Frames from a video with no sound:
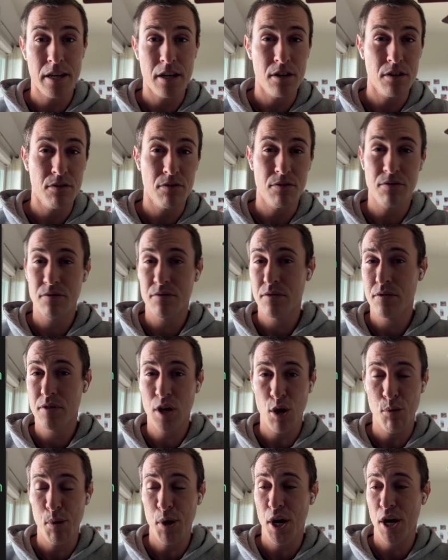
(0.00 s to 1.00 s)

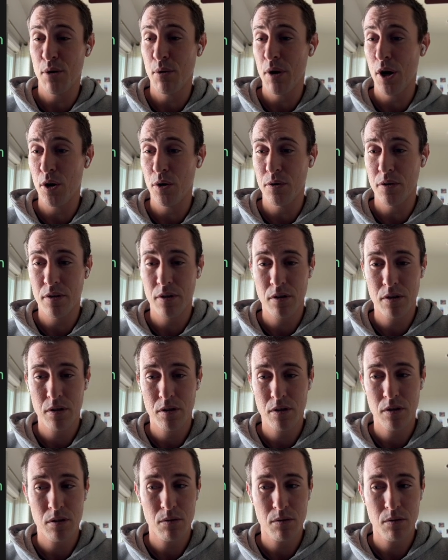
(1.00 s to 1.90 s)
native API route